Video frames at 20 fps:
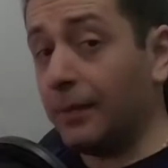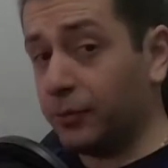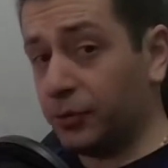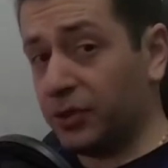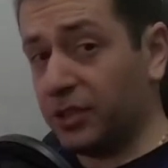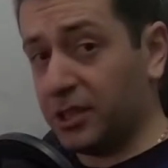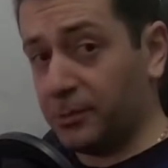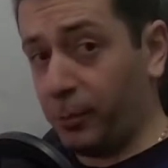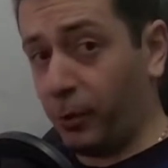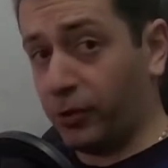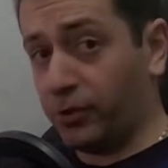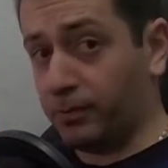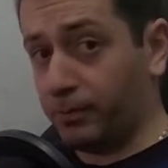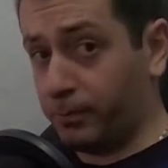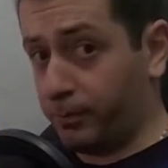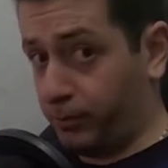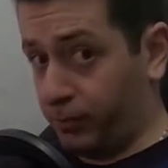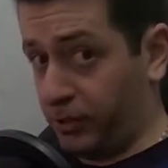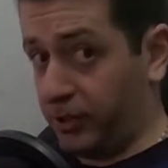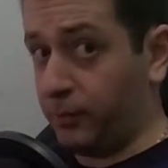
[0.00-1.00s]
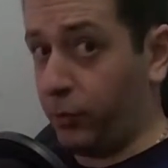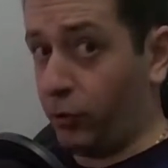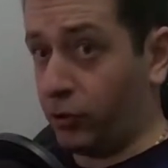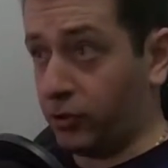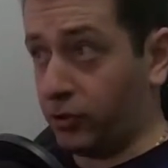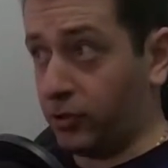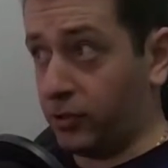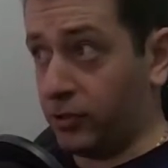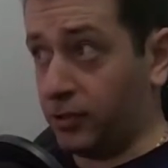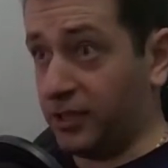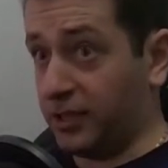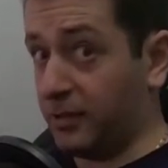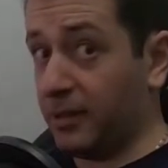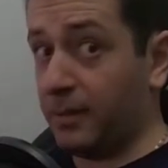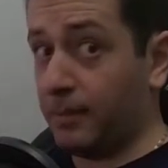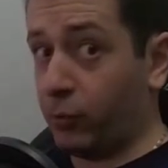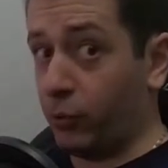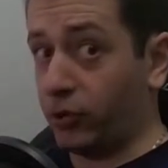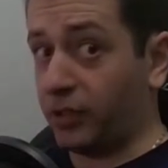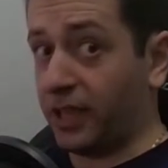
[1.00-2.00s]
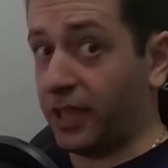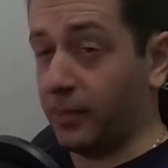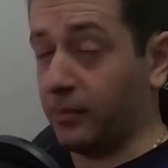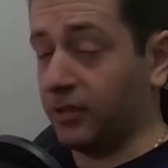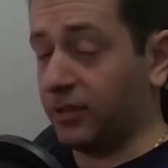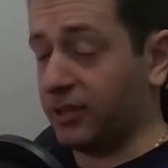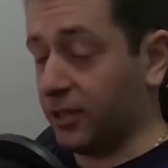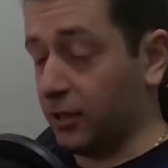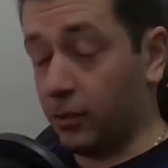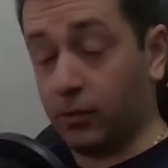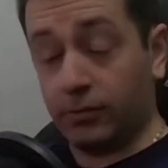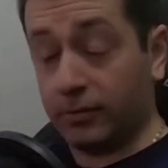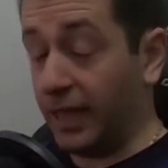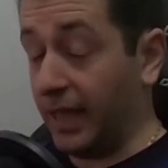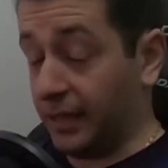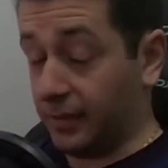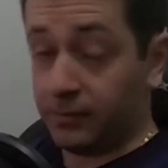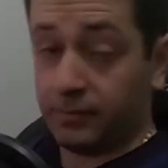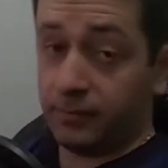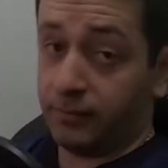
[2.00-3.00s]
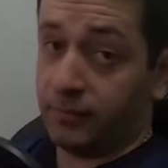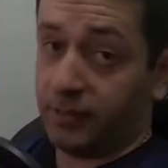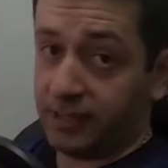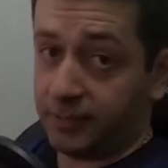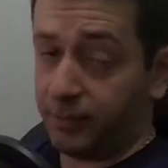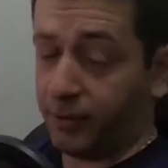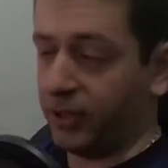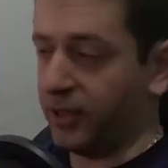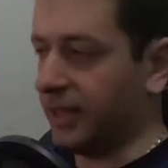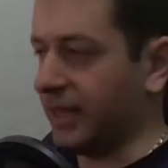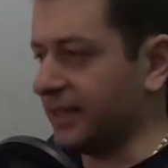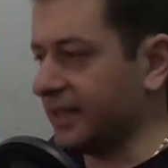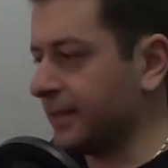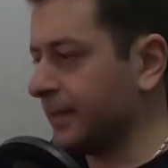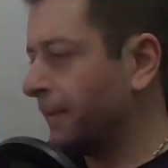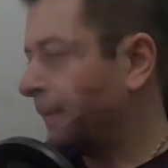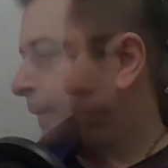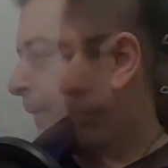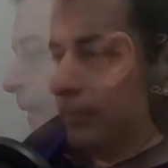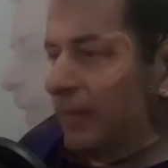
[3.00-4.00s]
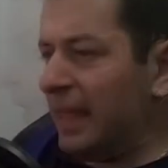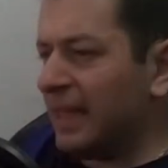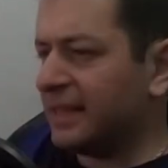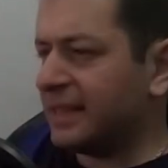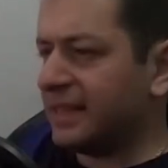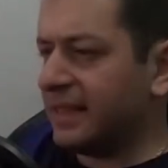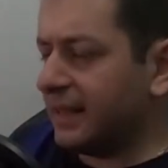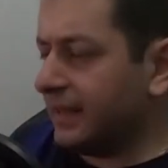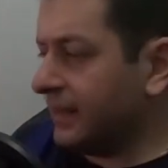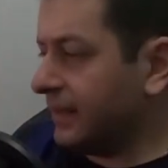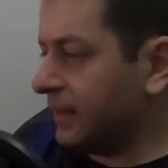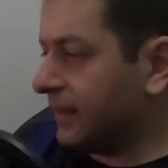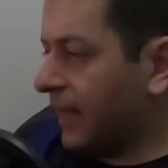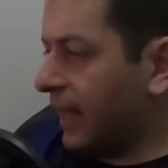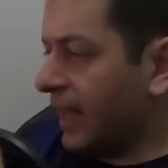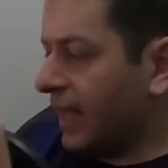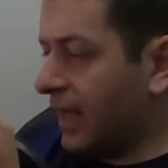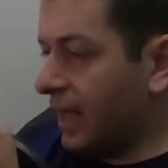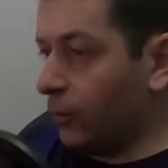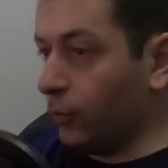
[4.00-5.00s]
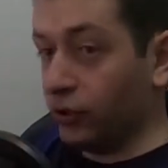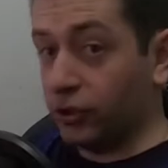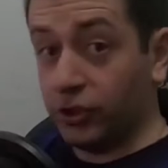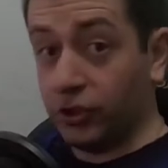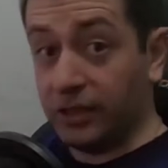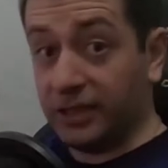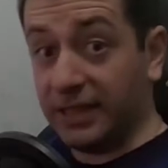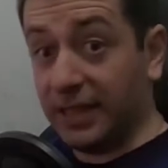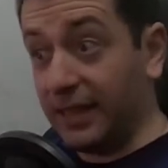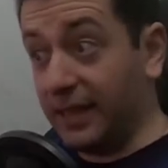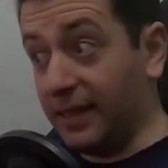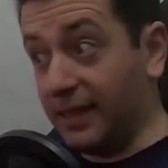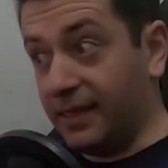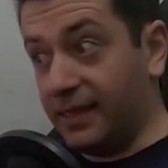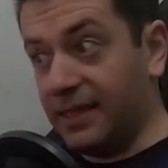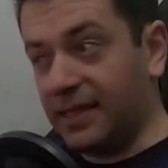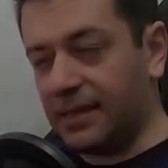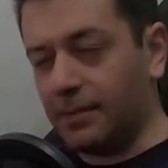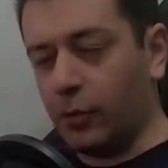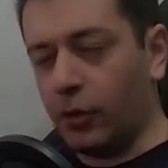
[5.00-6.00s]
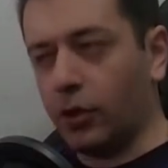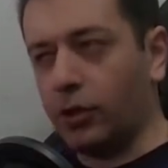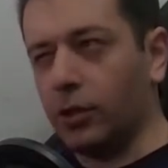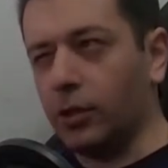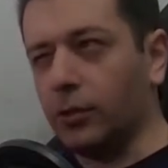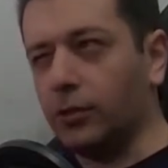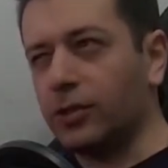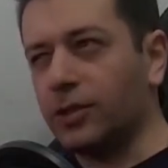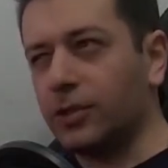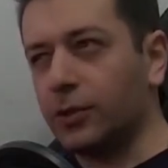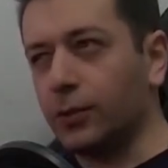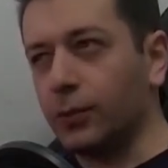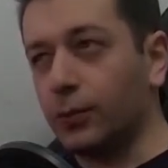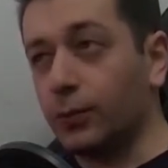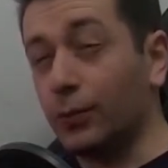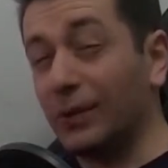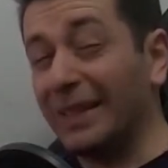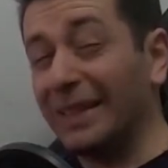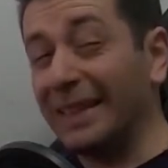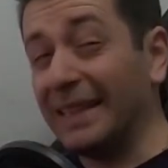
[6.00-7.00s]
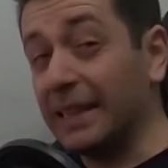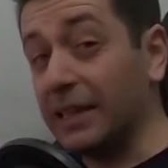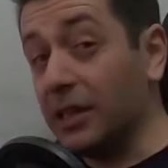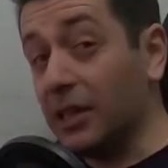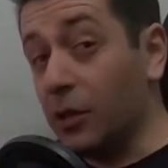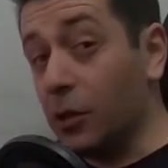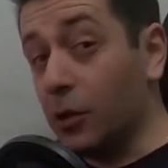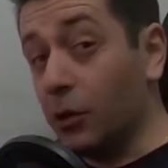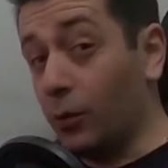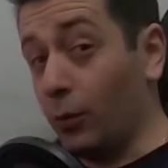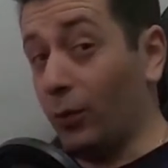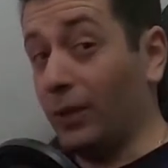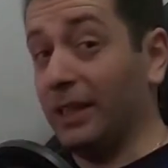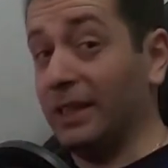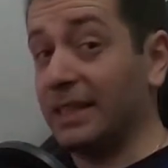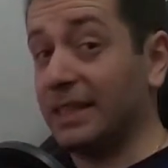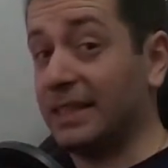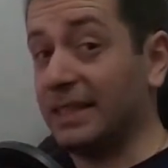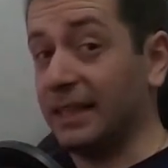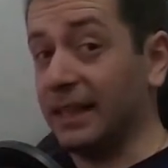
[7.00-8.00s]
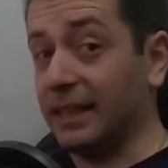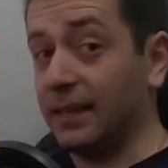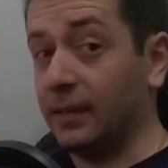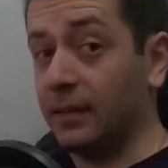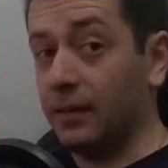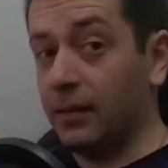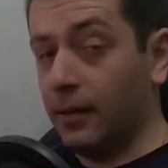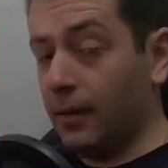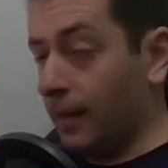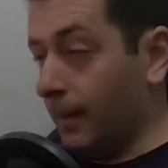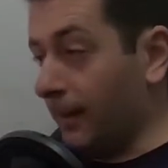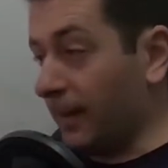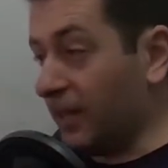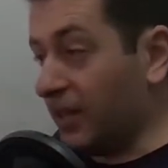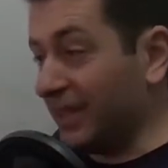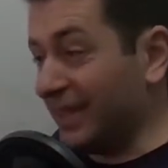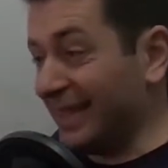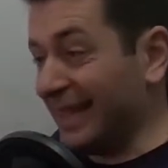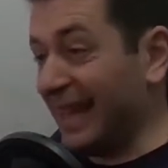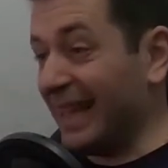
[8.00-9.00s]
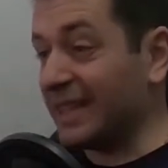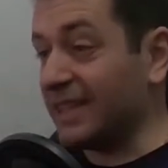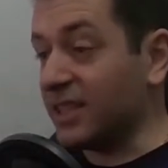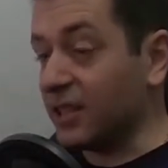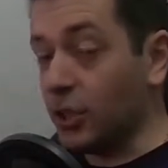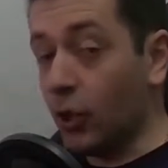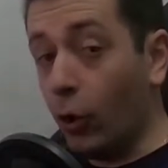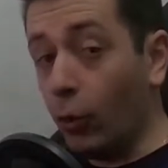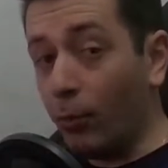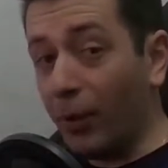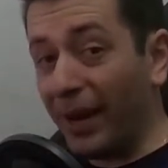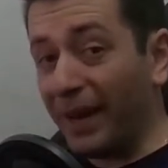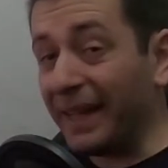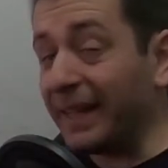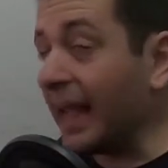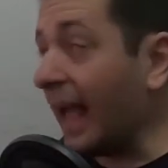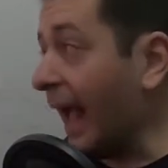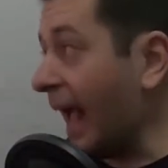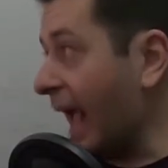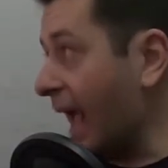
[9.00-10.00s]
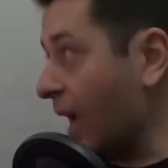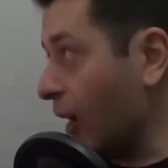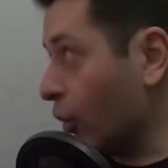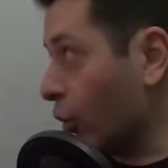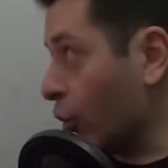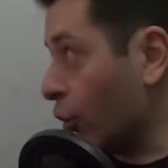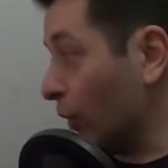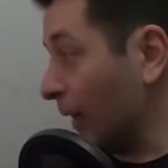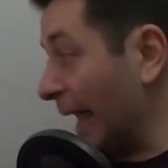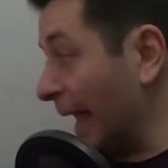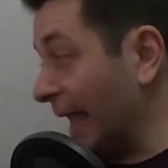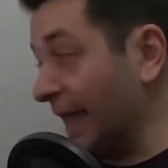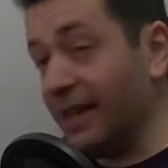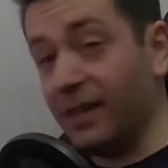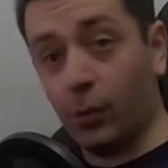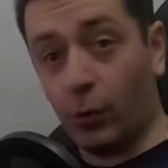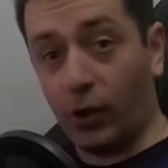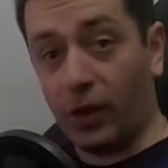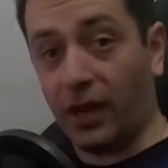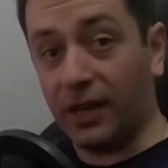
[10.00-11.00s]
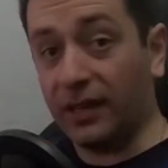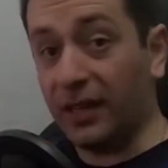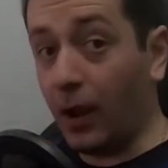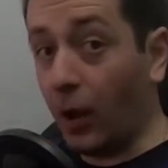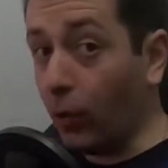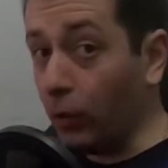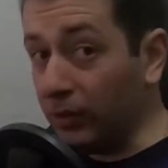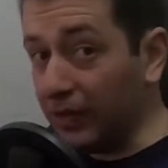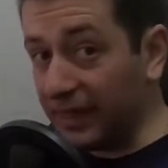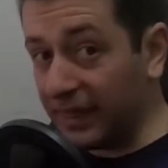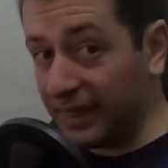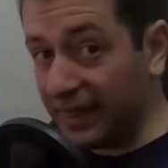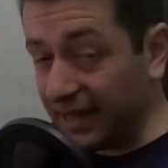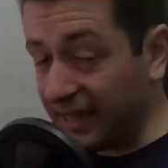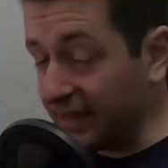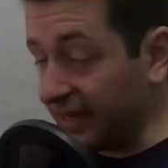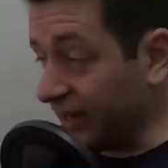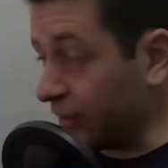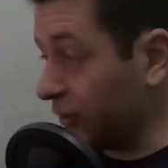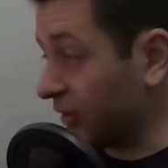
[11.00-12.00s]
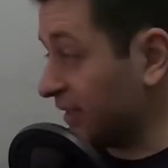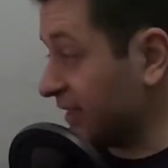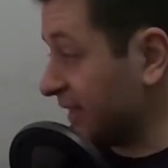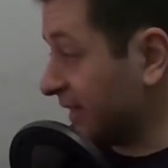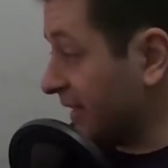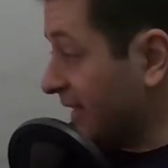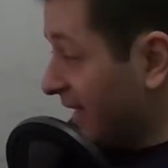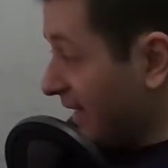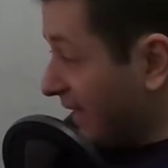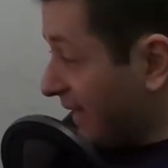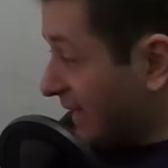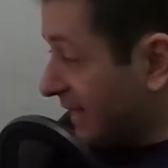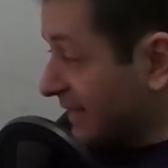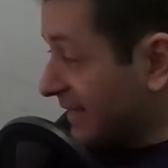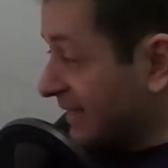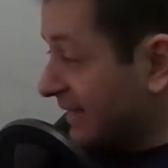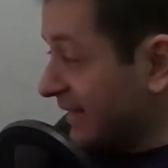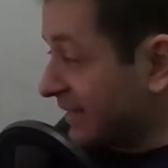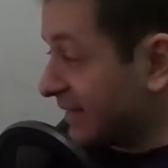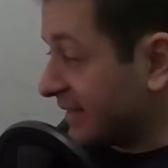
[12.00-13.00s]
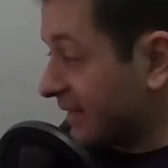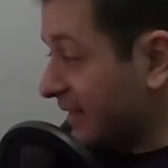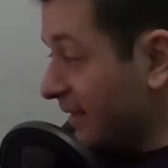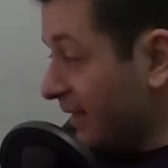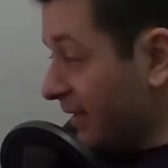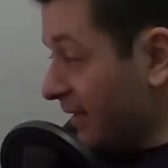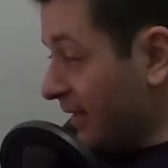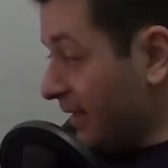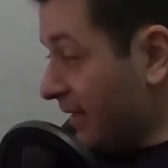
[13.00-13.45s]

comes with display port cable, so yeah, it's pretty nice. Next thing I wanted to say that this monitor looks really sleek because it has no branding at all anywhere. The only thing that you can see is this